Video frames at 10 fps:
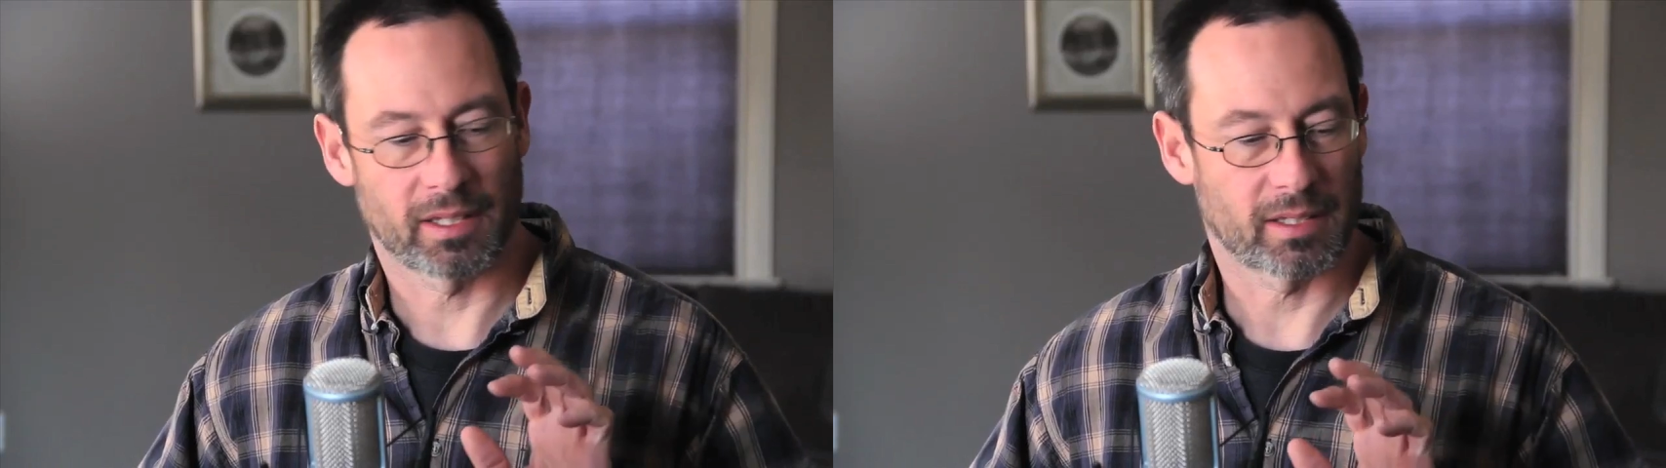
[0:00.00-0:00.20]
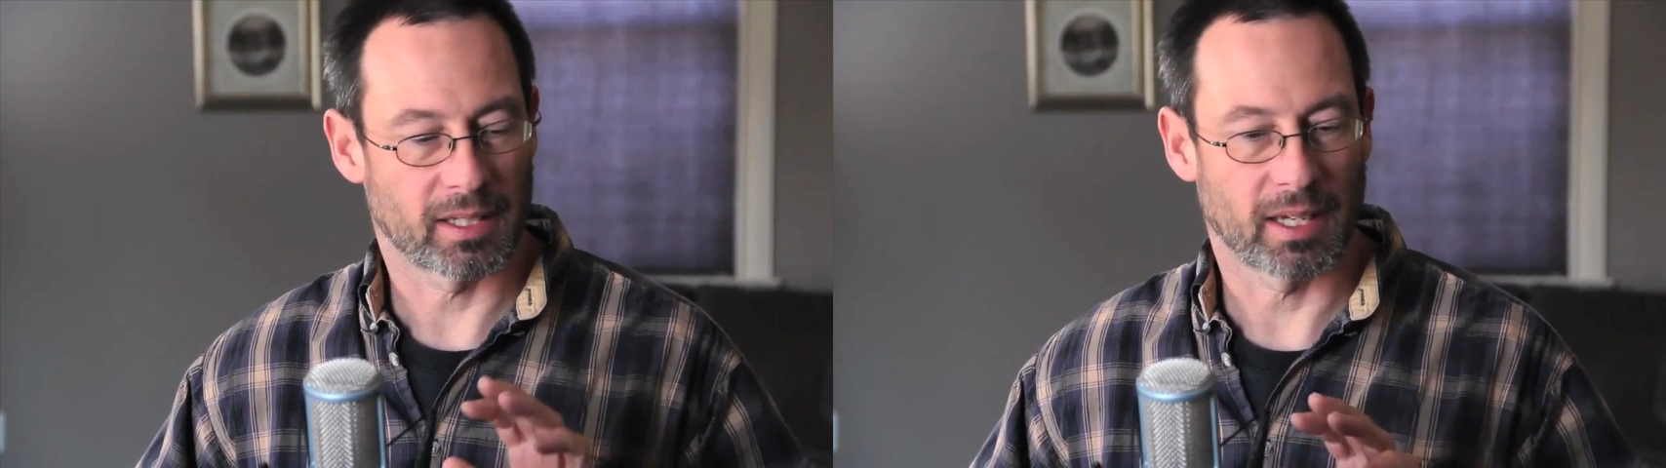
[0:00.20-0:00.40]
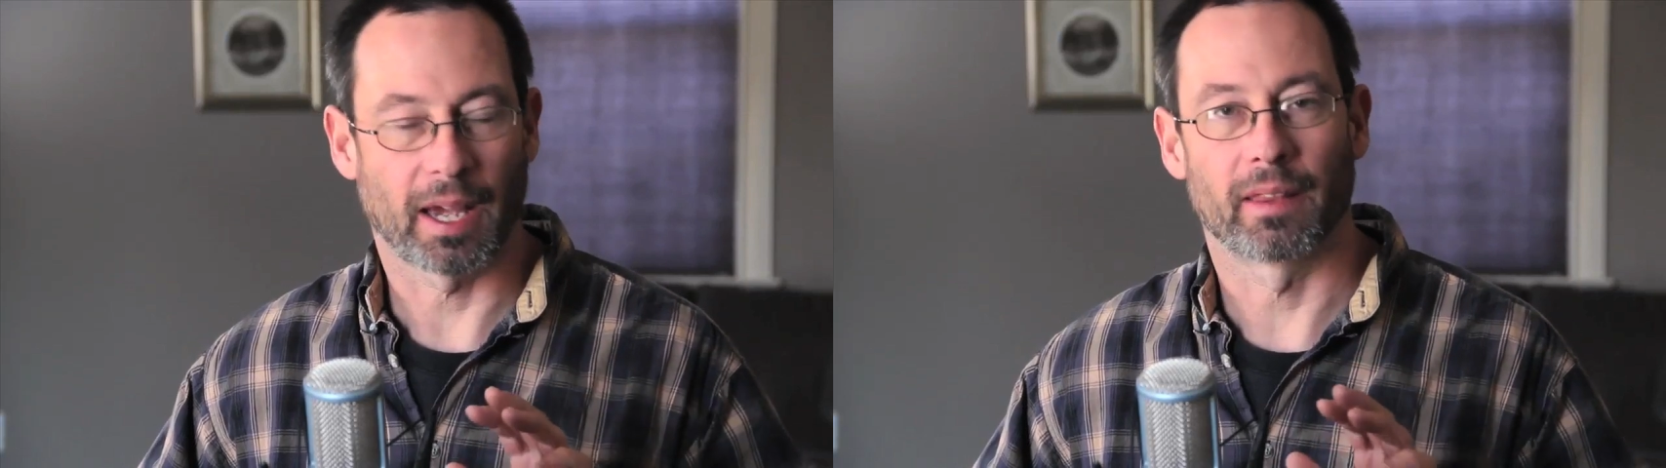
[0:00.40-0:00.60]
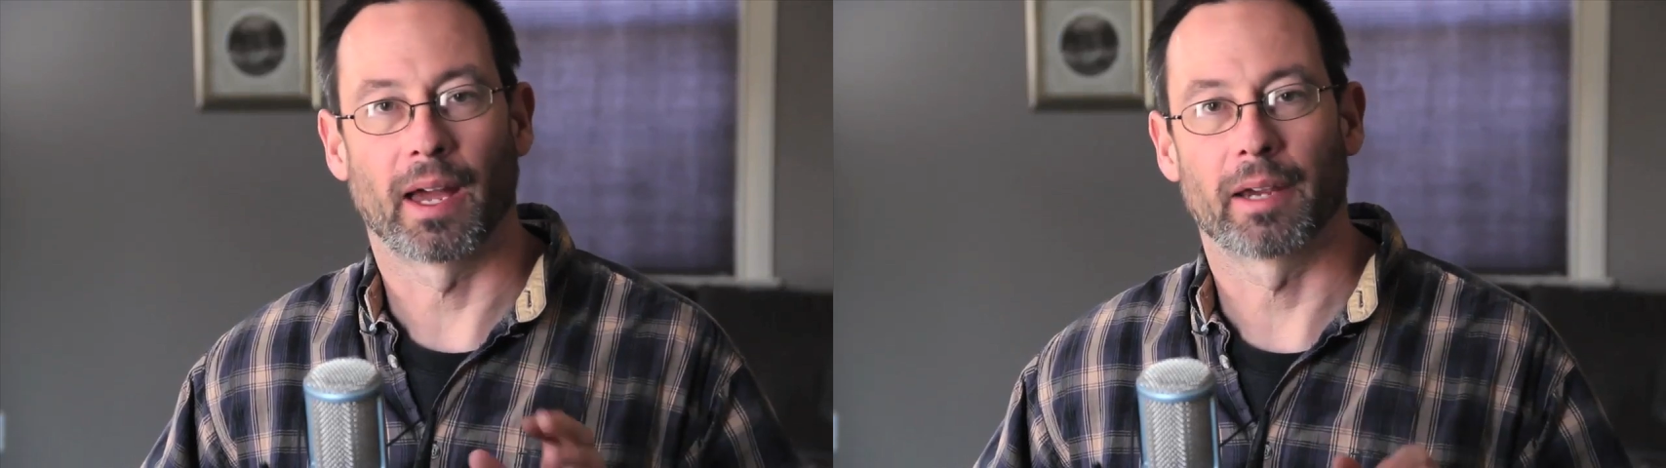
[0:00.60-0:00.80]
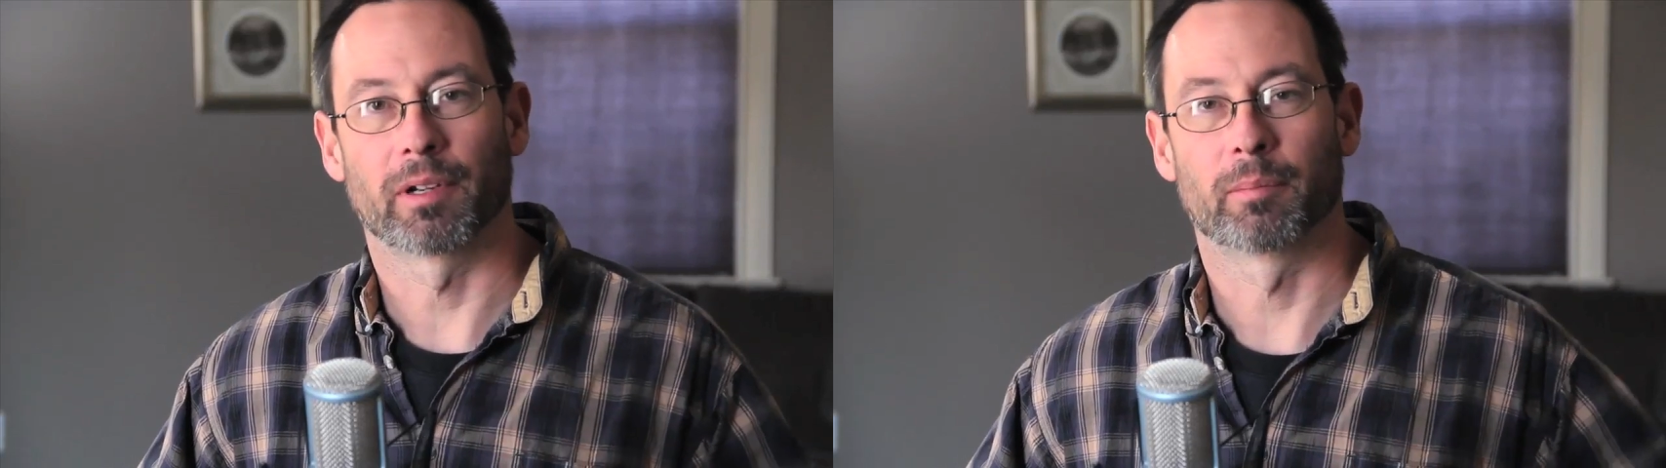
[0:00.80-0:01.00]
to see how the
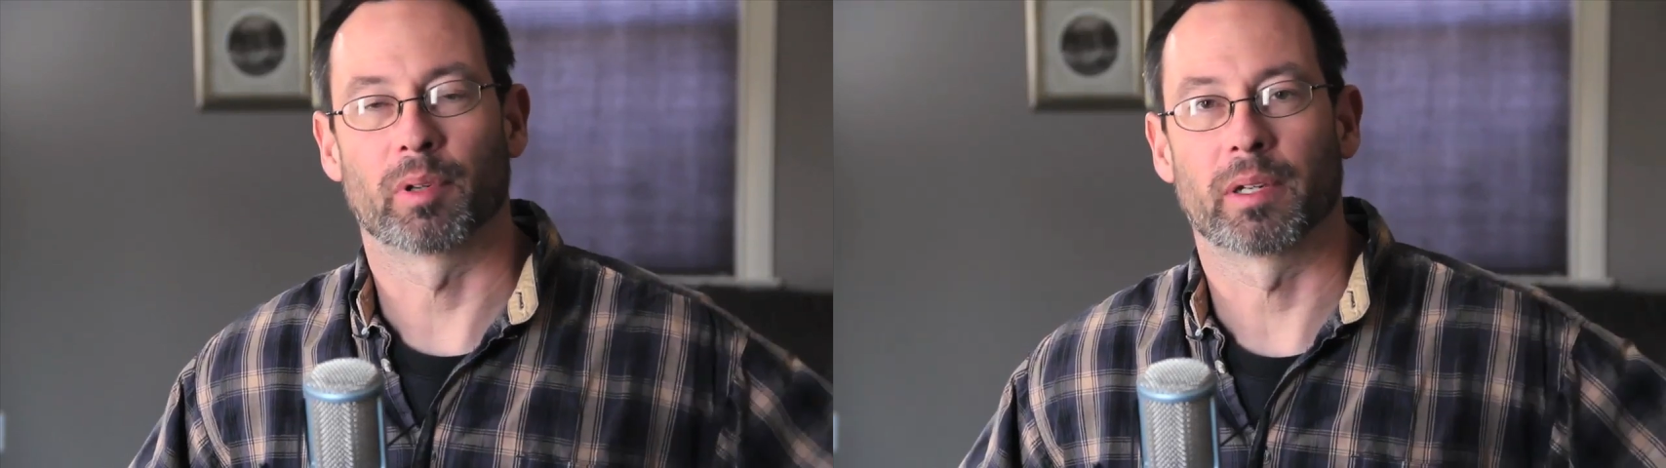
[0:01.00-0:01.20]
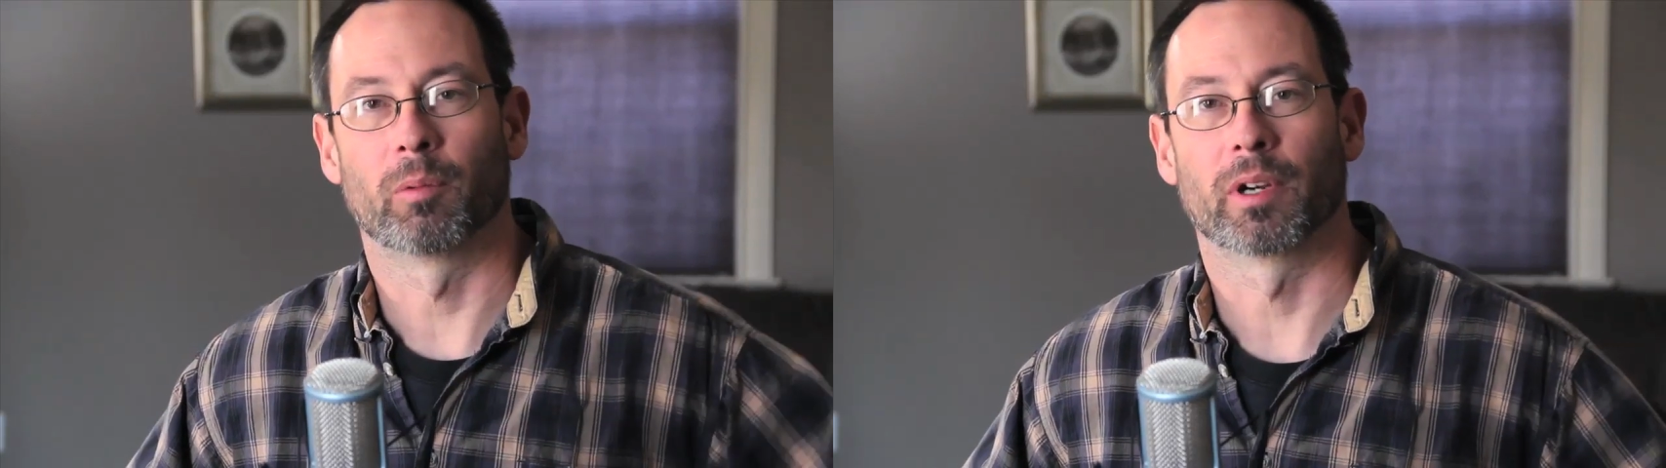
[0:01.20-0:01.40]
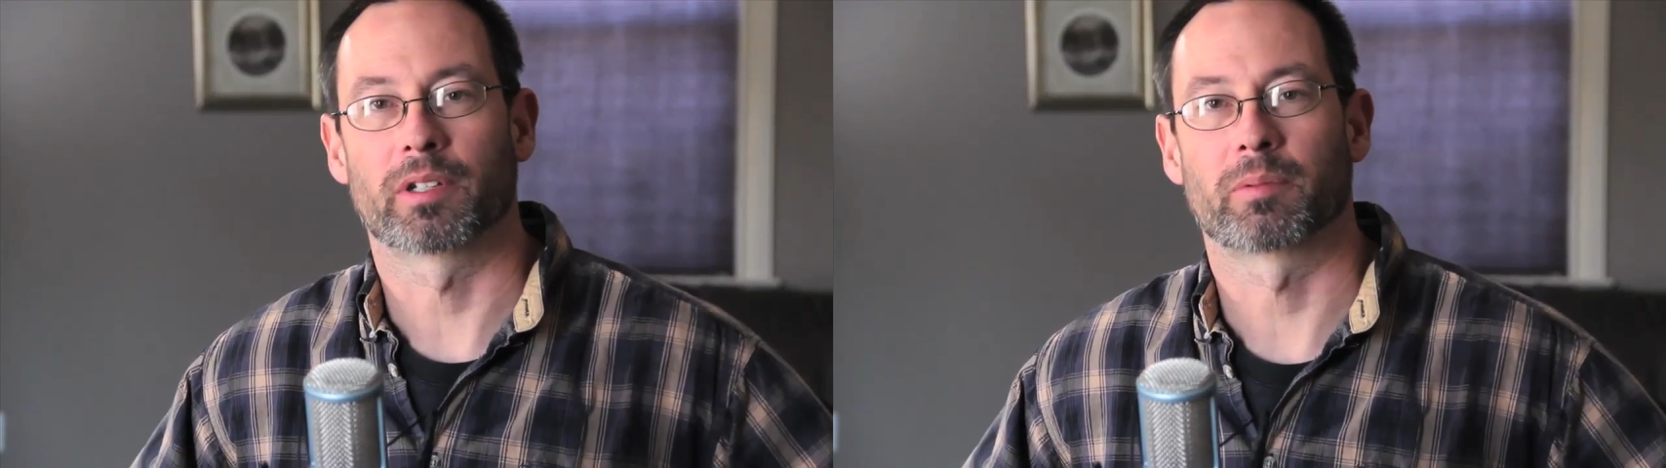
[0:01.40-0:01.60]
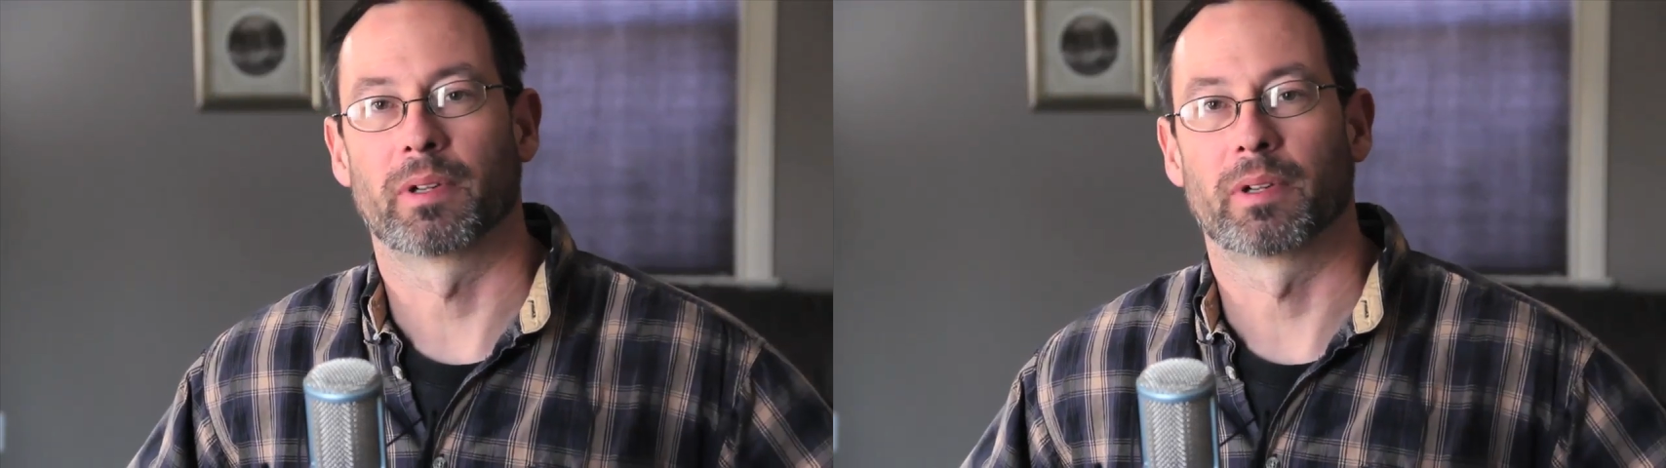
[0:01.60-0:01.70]
iRig Pre works